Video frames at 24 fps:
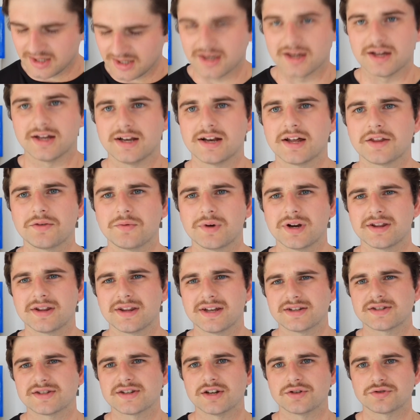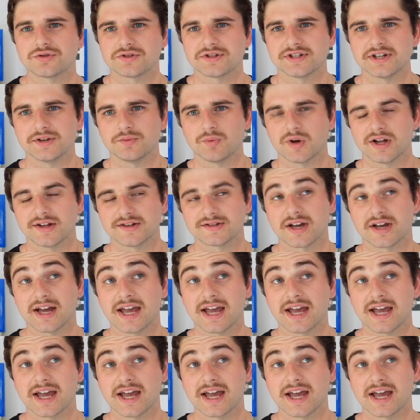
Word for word: Yeah, another one of these interesting ones.